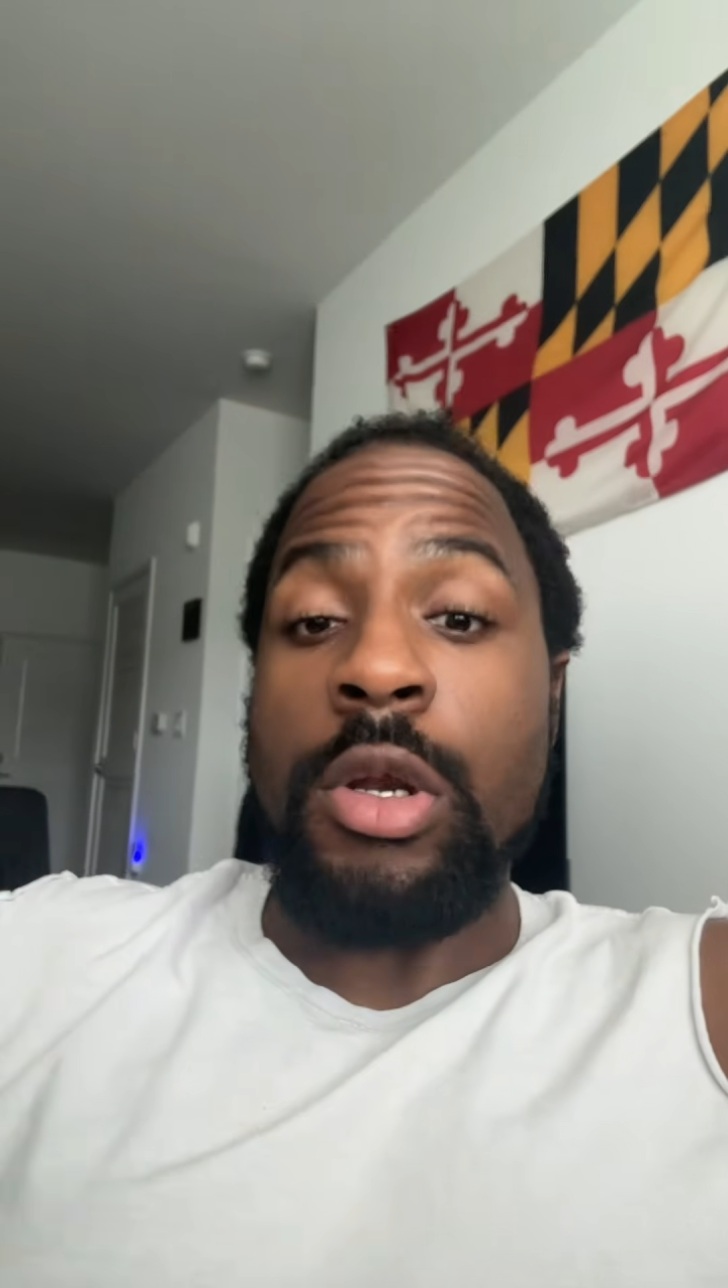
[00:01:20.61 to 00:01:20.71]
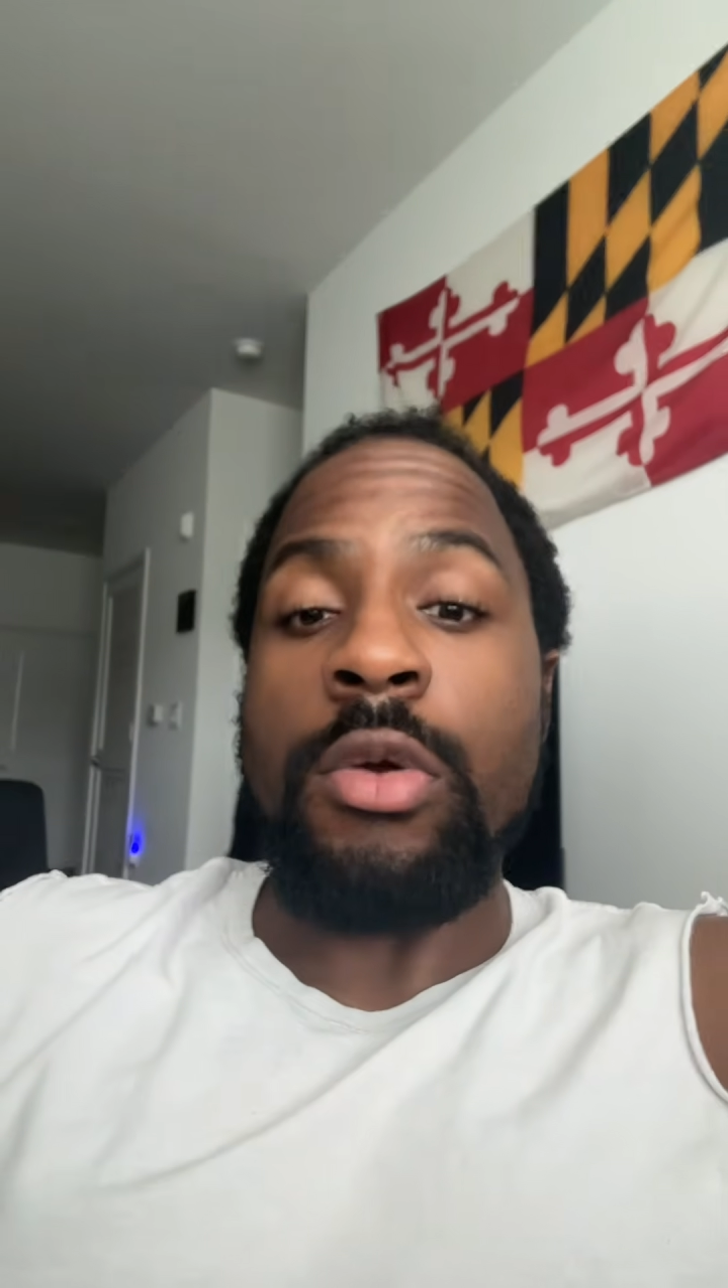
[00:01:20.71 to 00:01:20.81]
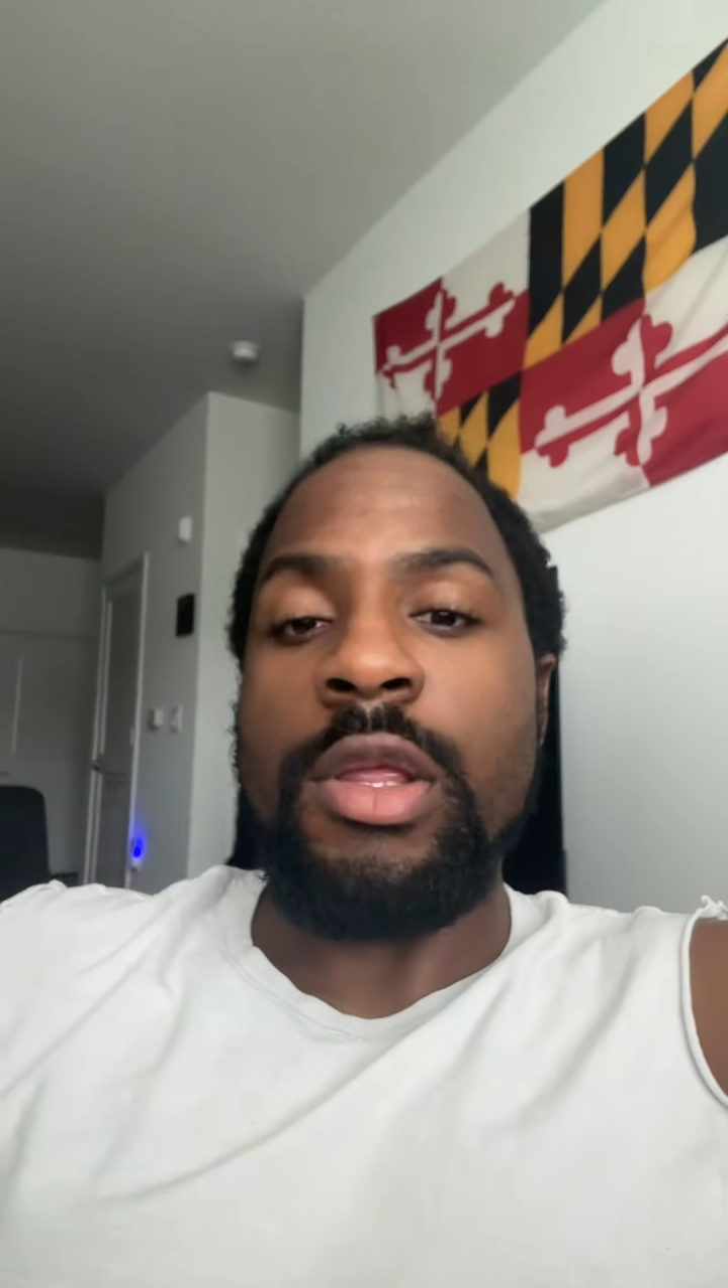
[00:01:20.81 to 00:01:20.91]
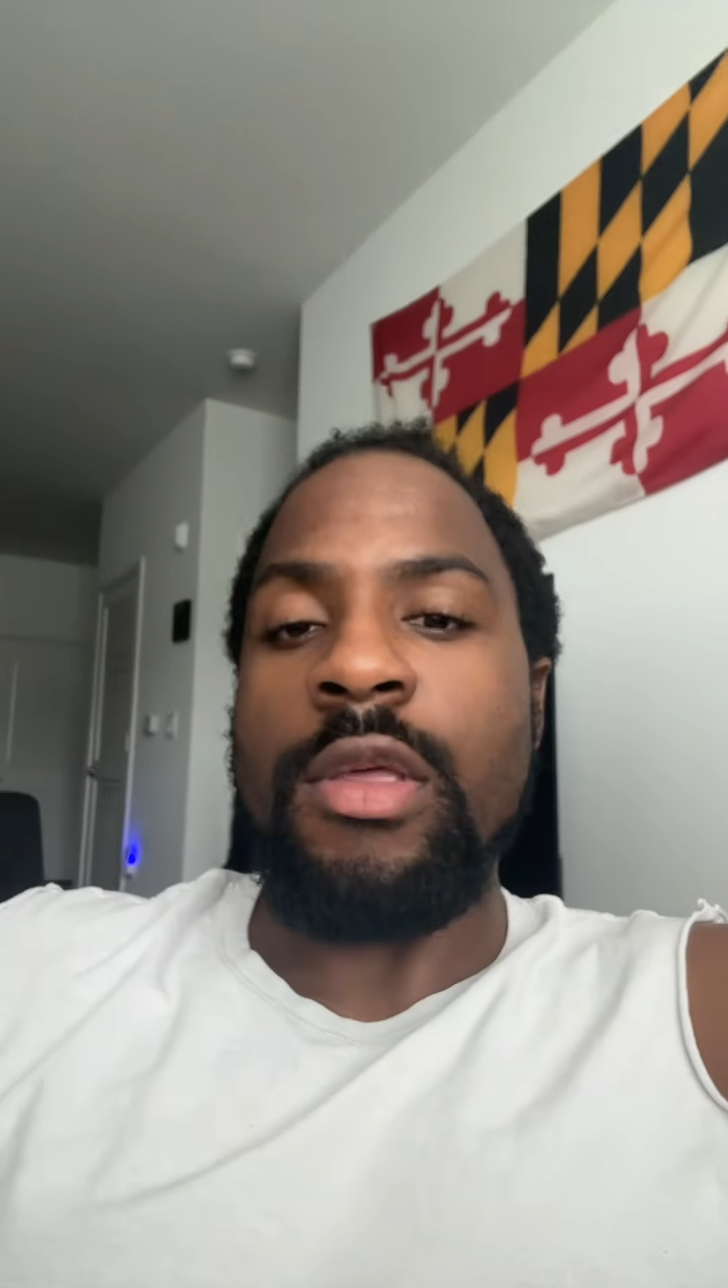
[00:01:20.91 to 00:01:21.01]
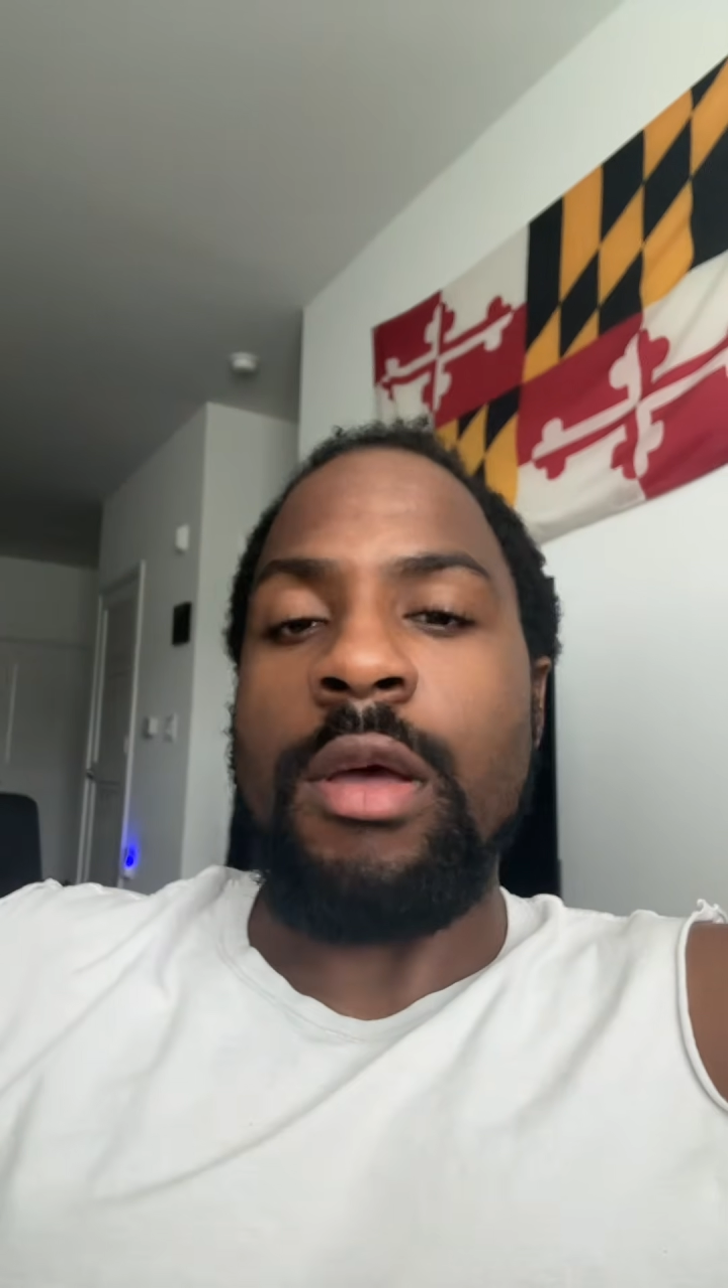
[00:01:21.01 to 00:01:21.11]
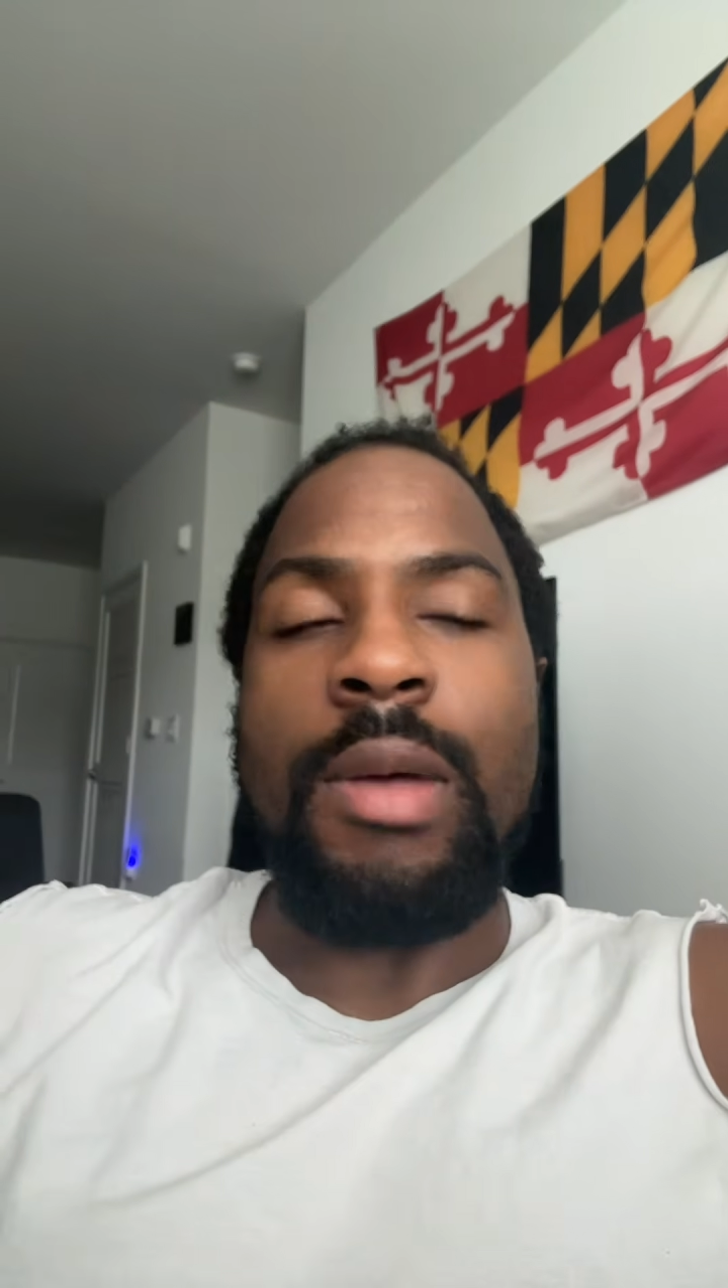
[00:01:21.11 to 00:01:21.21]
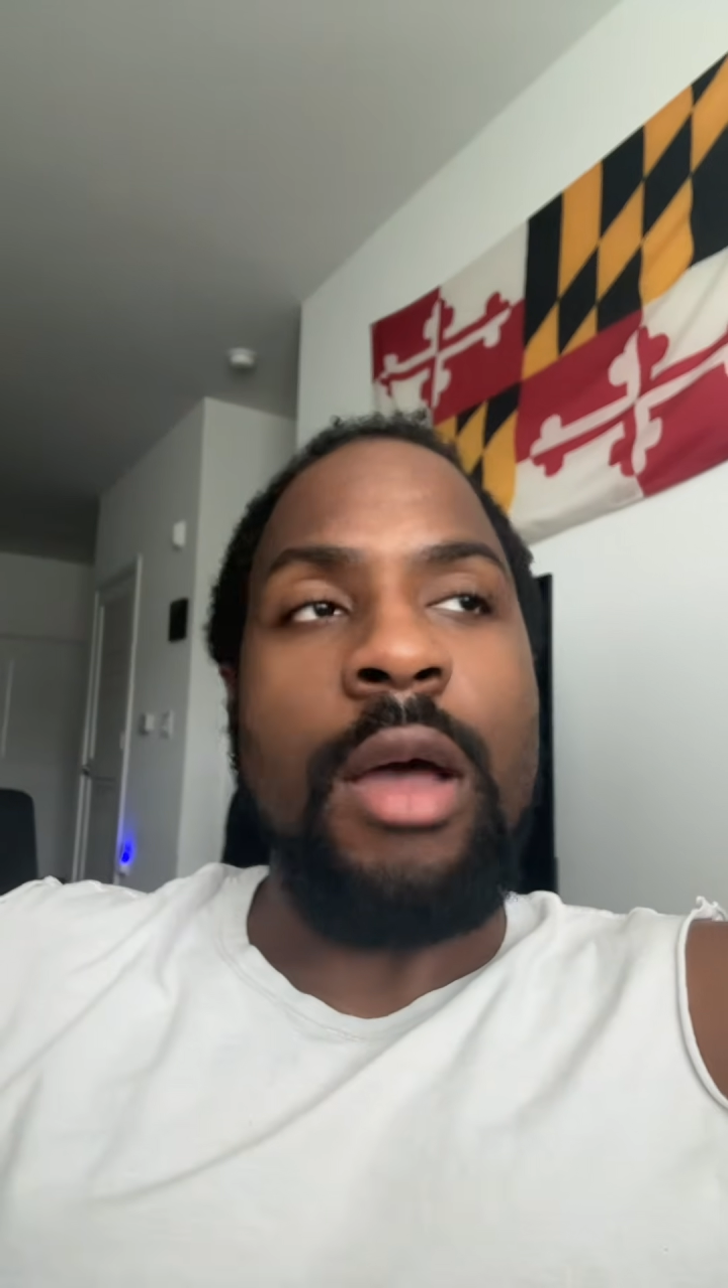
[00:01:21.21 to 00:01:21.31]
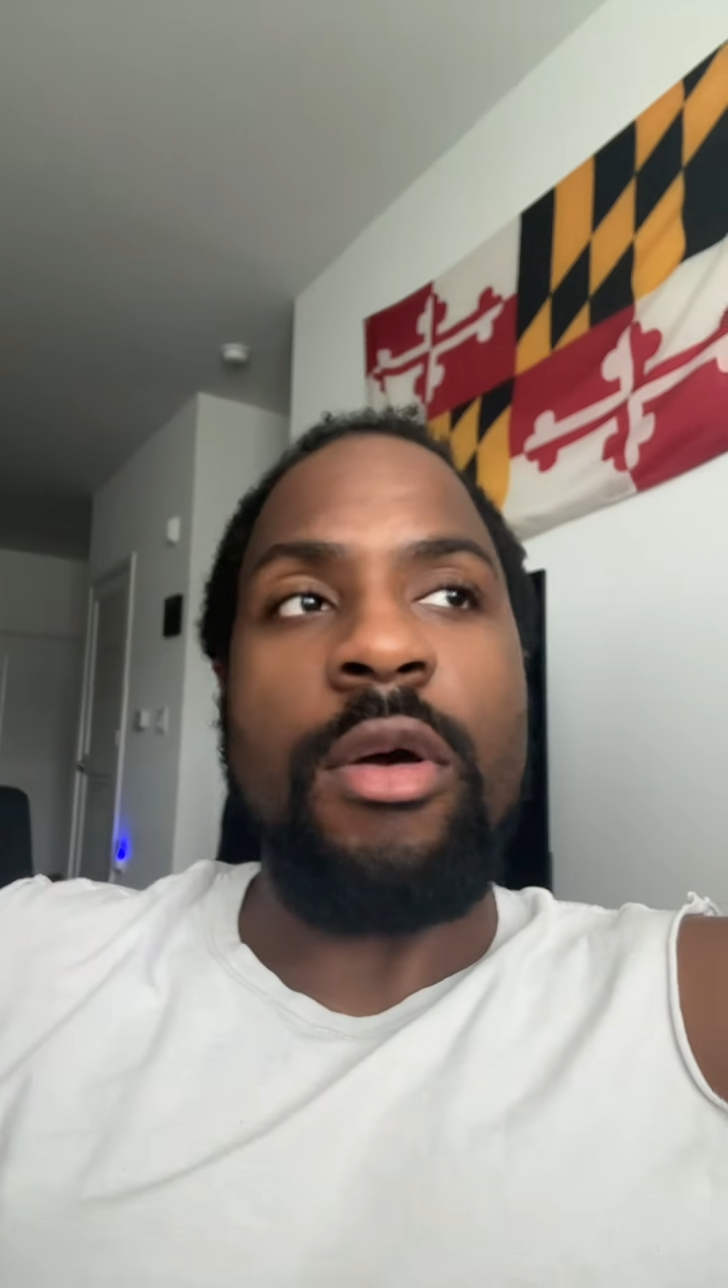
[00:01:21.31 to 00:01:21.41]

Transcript: know anything about,